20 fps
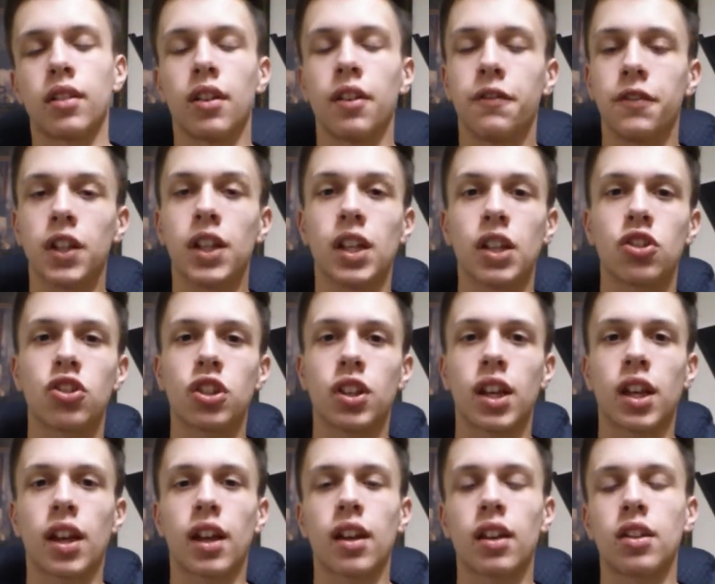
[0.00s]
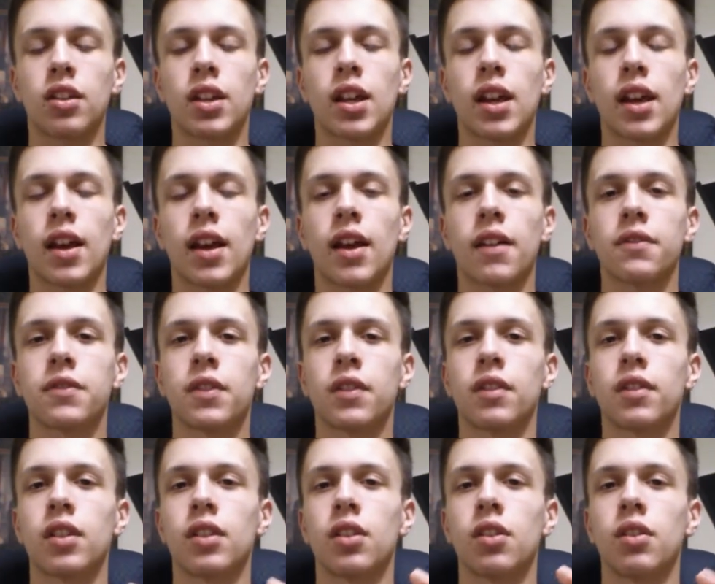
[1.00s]
of each. You can't have,
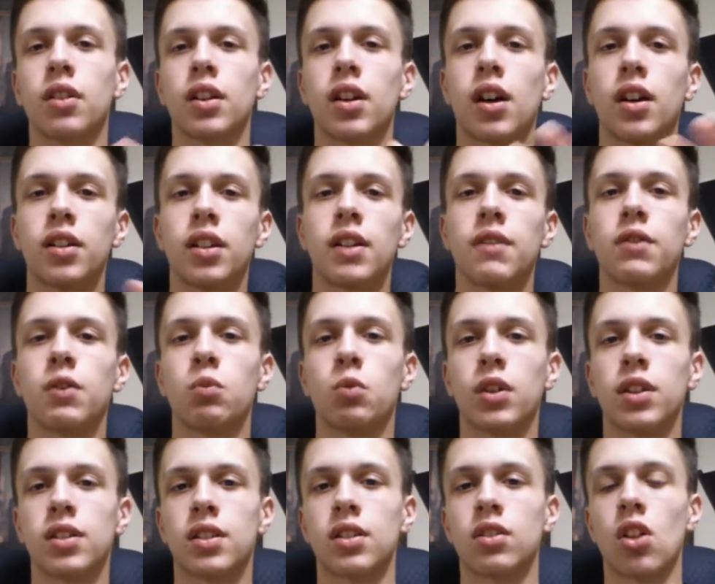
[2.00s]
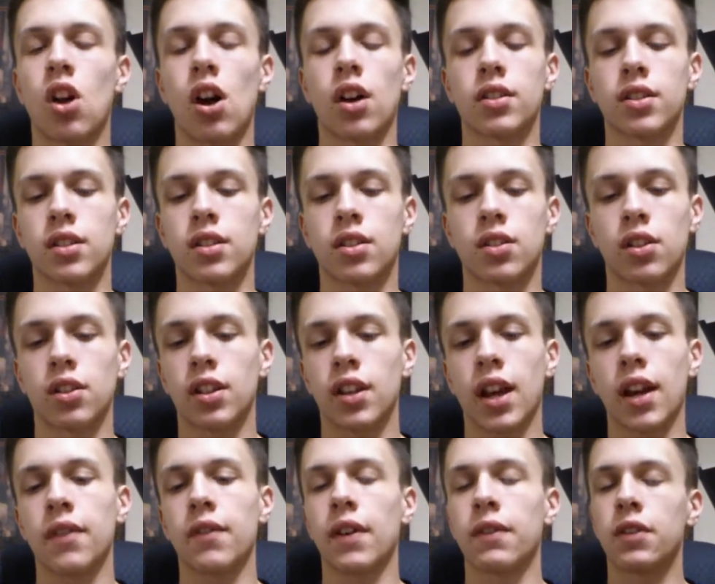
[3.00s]
an uneven wins and losses. So you
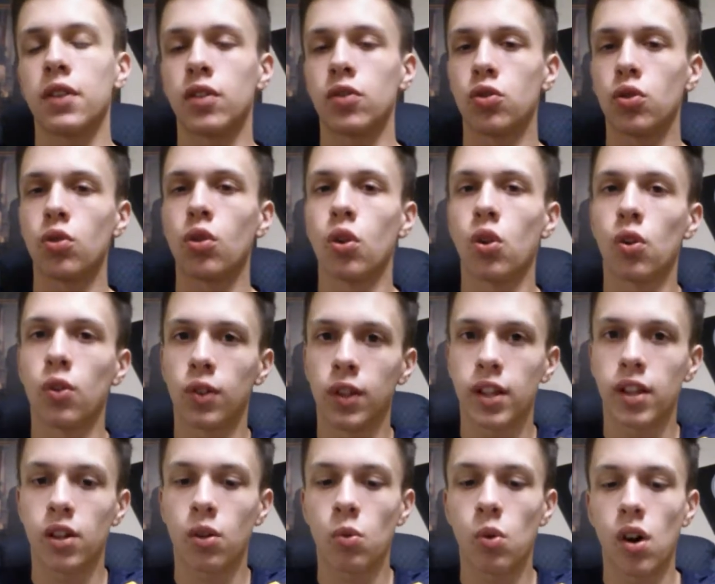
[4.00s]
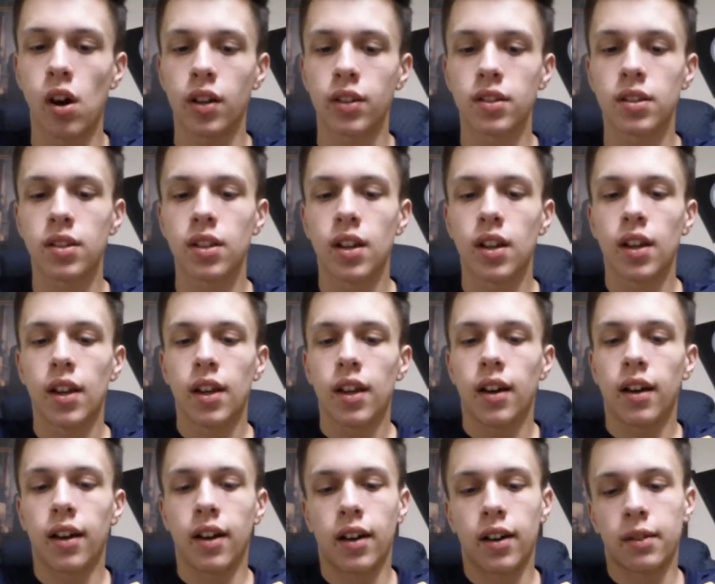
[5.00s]
kind of have to do the whole league at once.
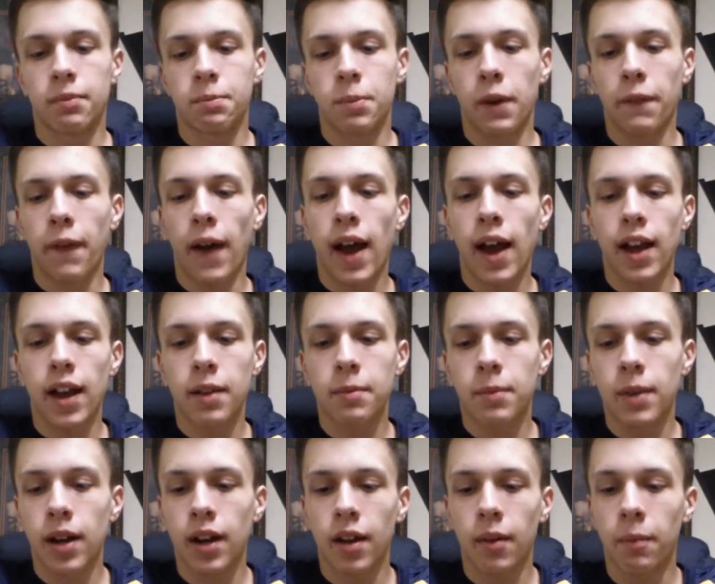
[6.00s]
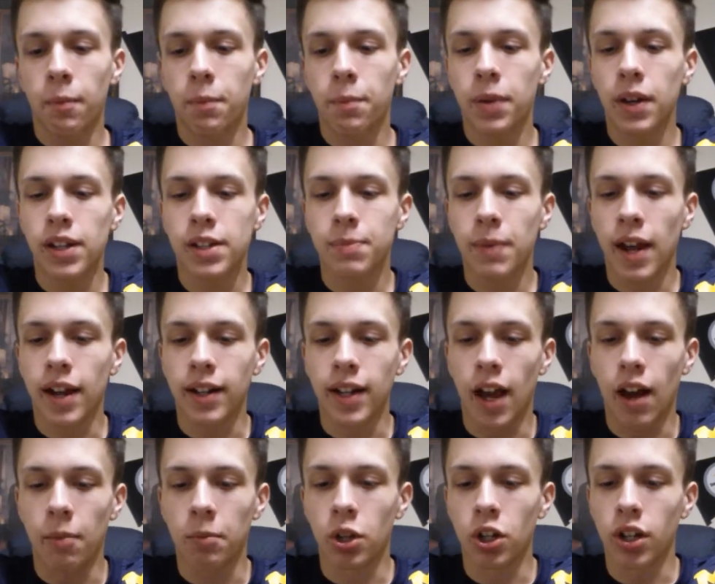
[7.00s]
But if I had my picks back
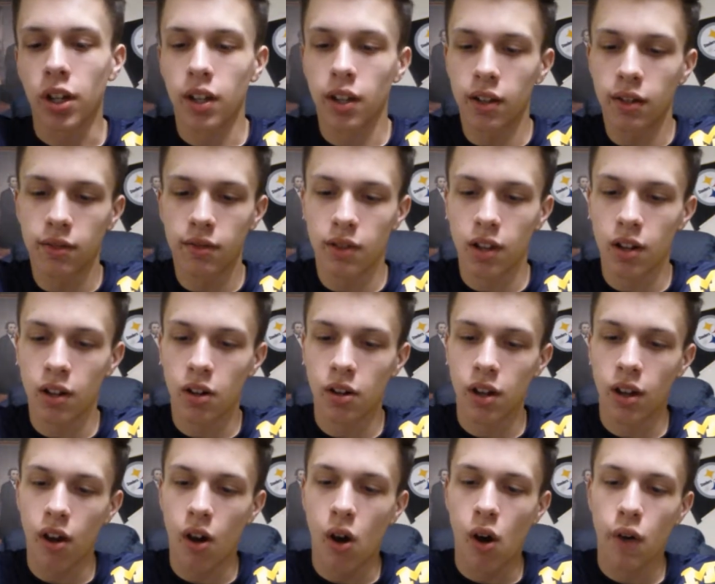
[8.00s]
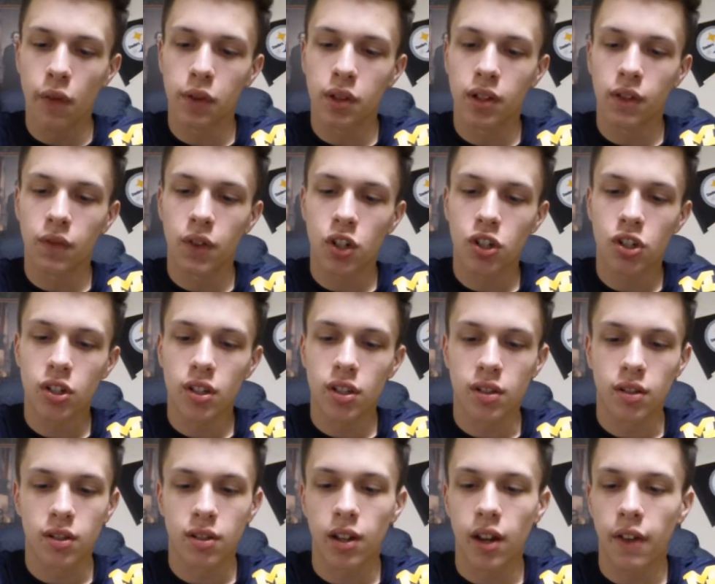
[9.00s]
now, I'm looking, at all the divisions
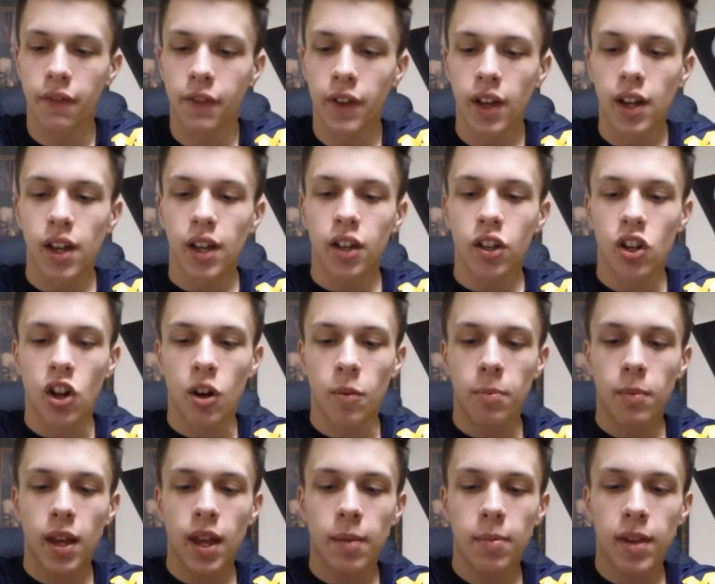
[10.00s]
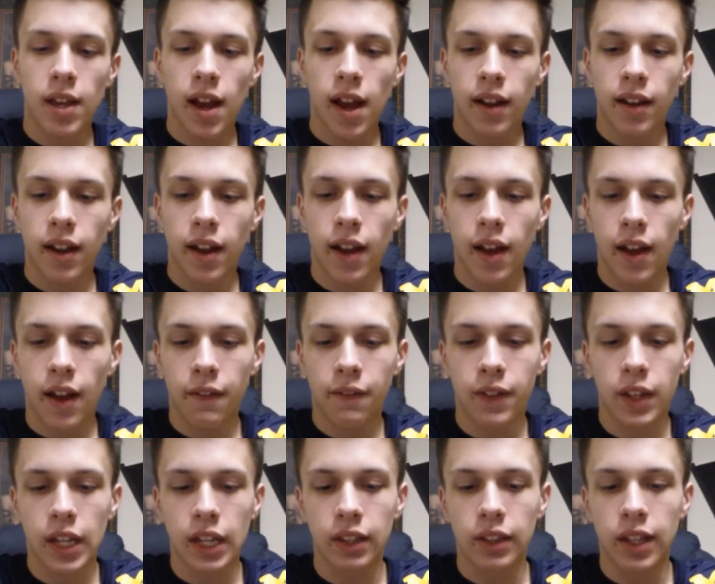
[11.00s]
and stuff. Maybe I'd
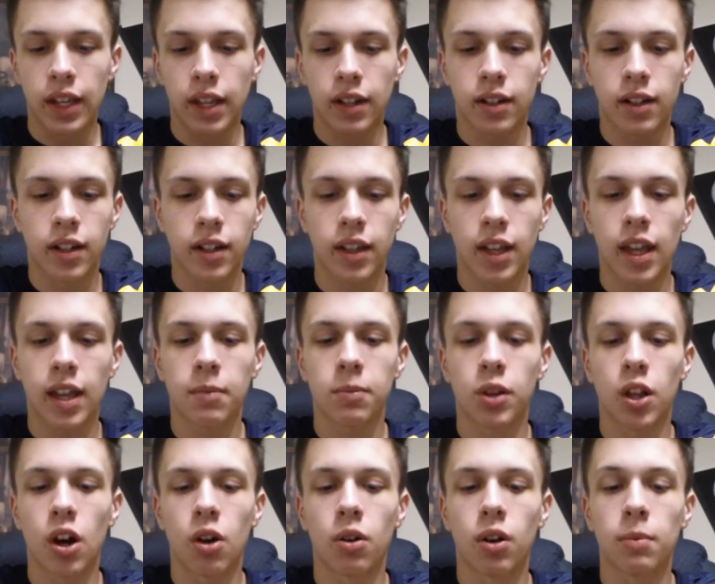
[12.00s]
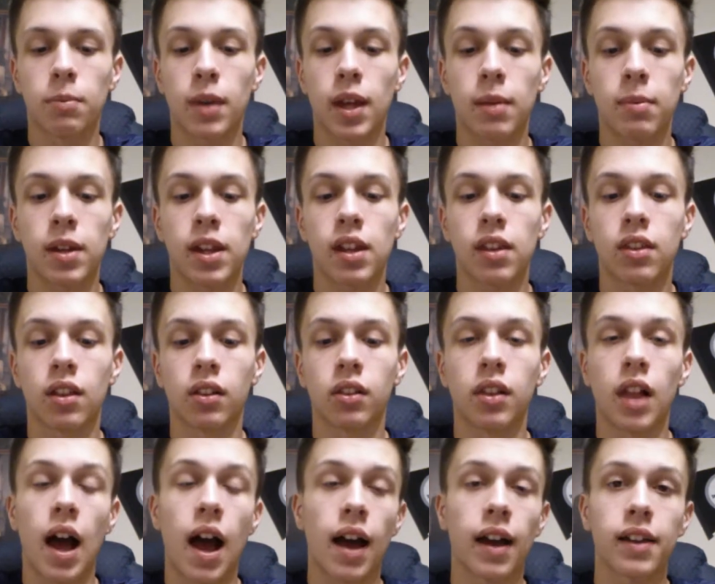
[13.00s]
have Atlanta a game lower. Maybe the
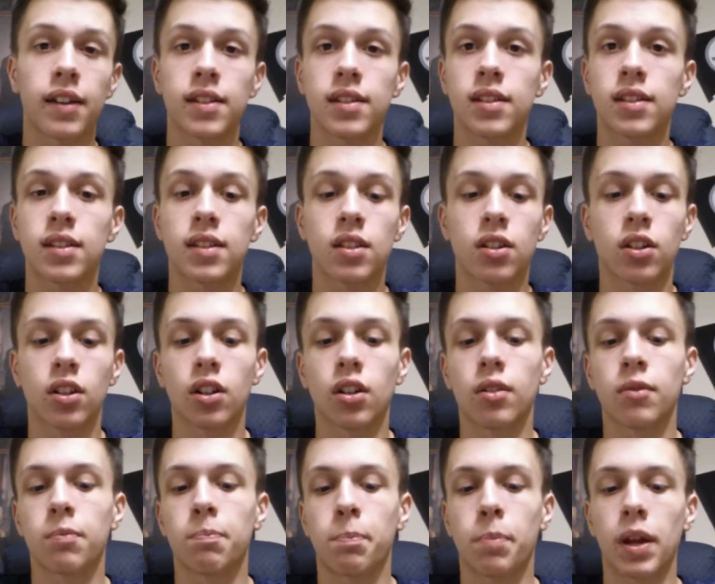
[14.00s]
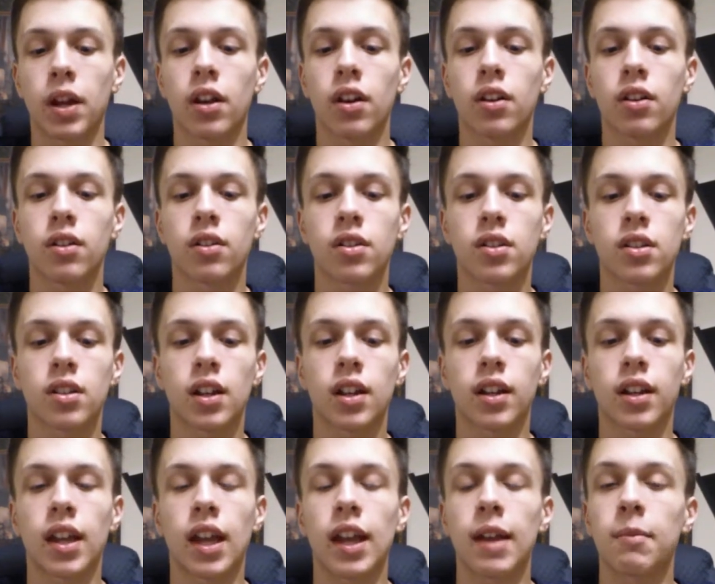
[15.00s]
Lions or Bears
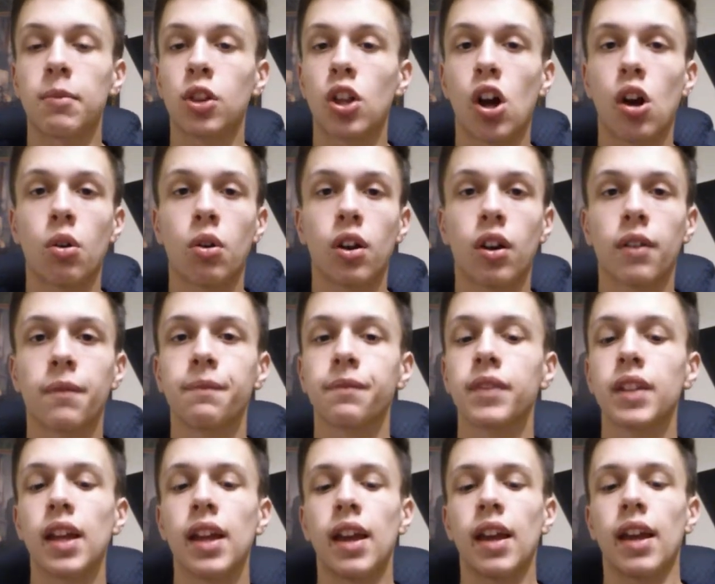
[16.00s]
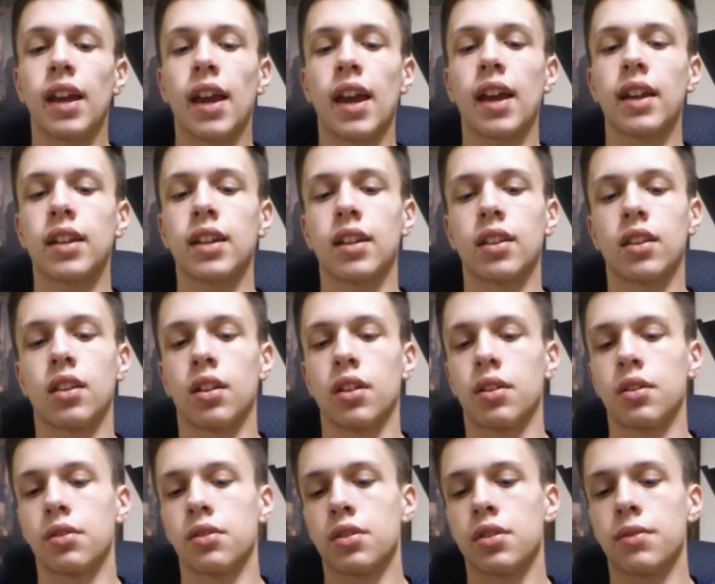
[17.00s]
a game lower. Any of
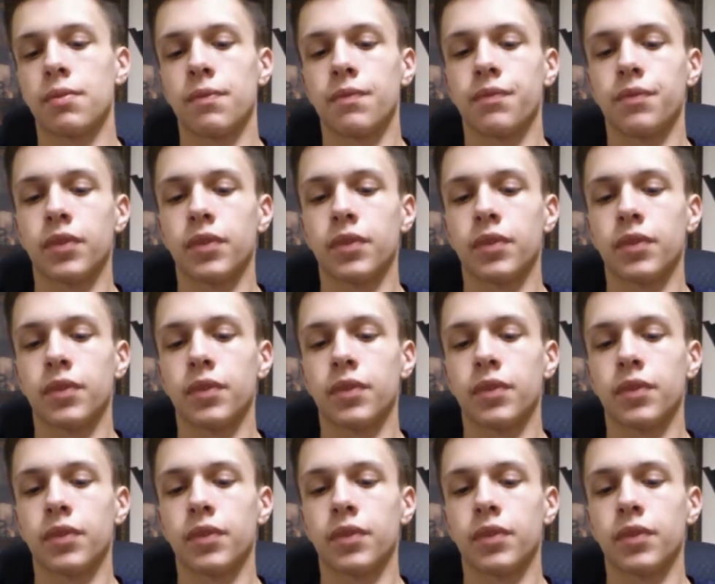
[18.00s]
those.